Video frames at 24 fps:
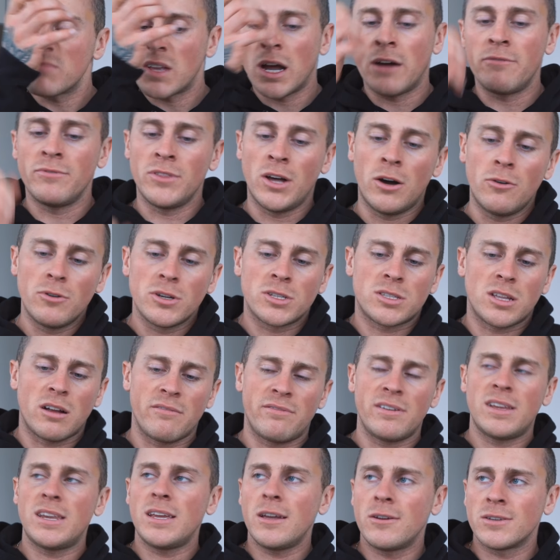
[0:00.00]
I've noticed there are
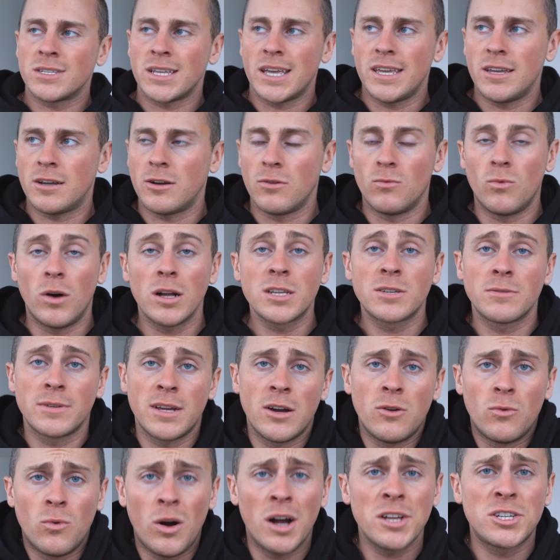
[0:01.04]
videos that you can watch
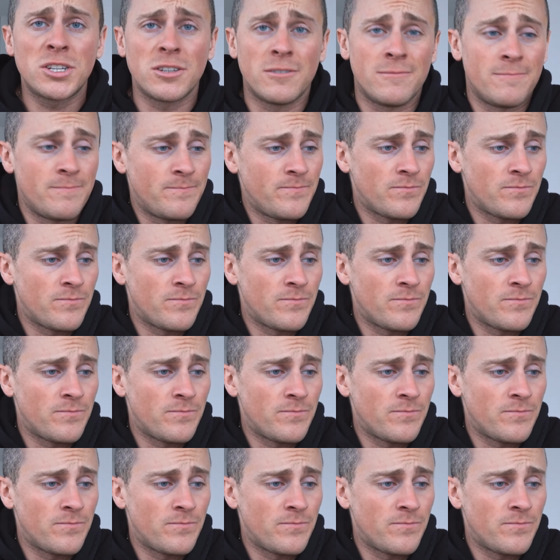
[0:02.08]
without watching.